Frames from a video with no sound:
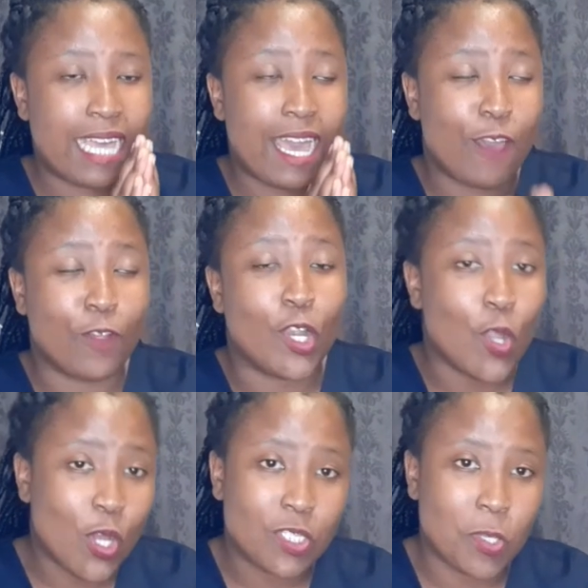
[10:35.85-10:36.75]
I have a
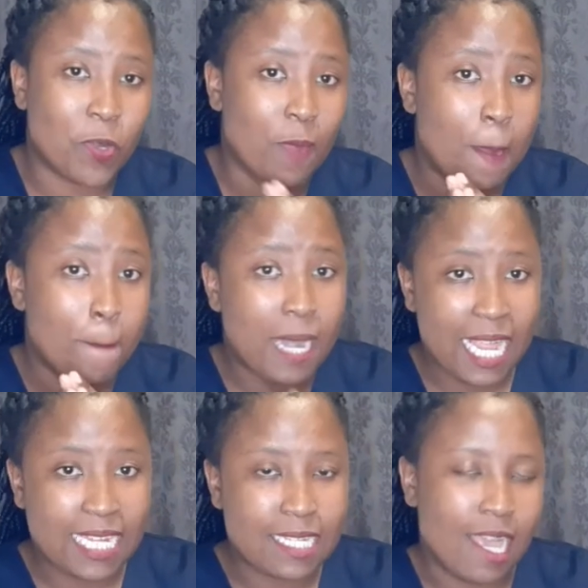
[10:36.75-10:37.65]
lot on my
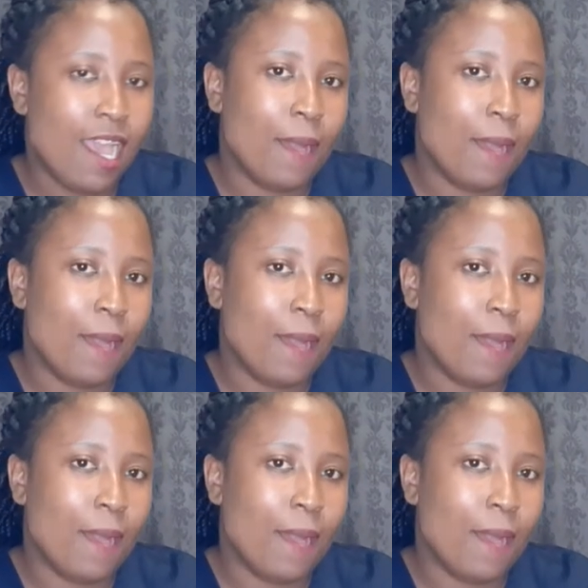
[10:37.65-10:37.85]
plate,